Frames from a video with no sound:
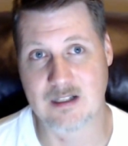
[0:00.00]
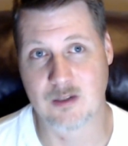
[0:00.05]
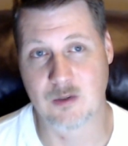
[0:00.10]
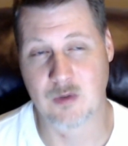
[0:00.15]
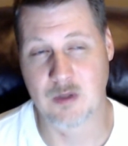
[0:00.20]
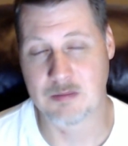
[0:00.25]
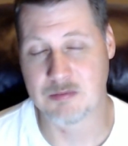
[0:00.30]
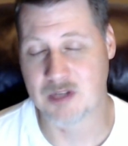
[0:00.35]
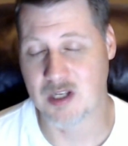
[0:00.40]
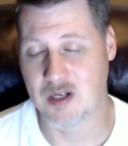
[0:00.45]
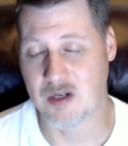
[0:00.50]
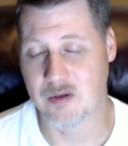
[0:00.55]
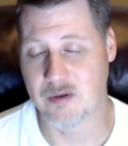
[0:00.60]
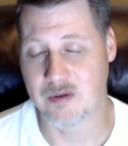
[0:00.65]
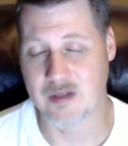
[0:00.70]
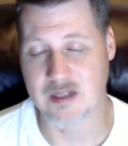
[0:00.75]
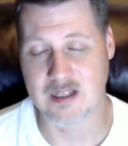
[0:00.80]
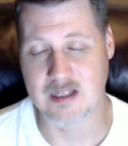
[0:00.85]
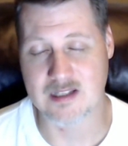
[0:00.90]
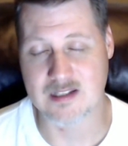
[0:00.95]

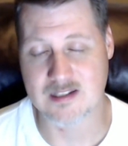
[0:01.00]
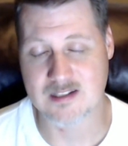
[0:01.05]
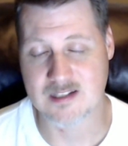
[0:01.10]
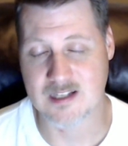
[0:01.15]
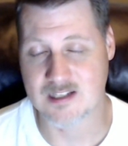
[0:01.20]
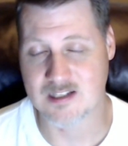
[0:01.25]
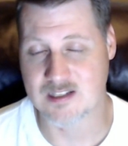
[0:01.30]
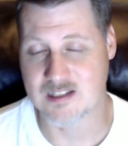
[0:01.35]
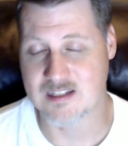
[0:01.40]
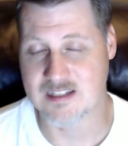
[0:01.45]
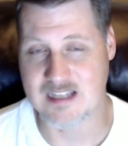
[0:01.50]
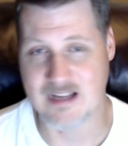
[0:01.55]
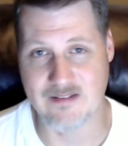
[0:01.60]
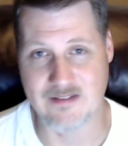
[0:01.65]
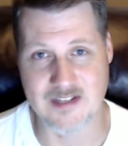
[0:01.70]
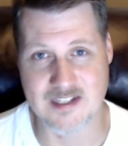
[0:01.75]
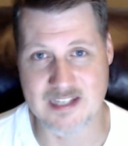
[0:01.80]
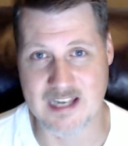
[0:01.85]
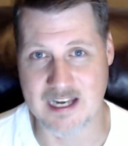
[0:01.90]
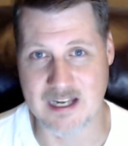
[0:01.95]
crypto in such a
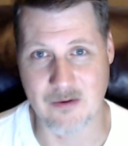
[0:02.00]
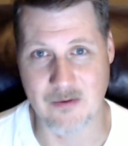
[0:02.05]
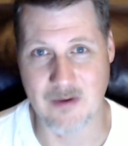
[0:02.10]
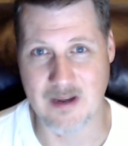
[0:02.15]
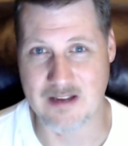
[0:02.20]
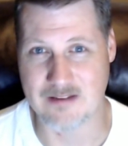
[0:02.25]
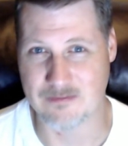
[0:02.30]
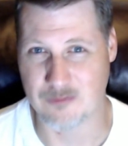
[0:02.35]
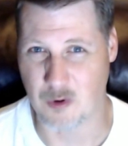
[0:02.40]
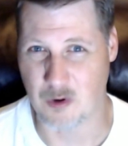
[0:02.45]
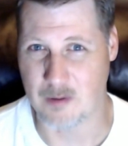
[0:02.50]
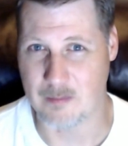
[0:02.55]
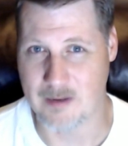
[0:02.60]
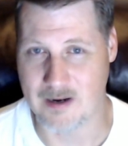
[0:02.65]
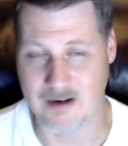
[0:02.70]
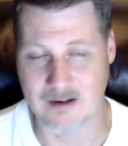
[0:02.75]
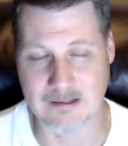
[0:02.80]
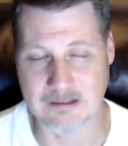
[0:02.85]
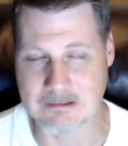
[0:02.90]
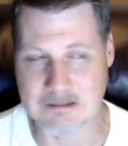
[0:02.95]
devastating way for
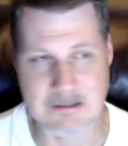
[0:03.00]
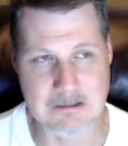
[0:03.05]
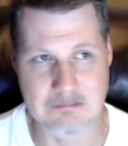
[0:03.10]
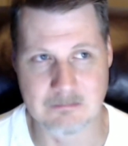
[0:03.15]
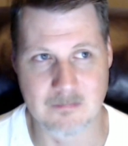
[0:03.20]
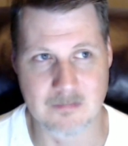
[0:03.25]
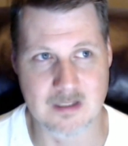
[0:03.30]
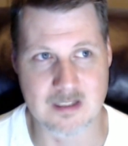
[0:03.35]
Americans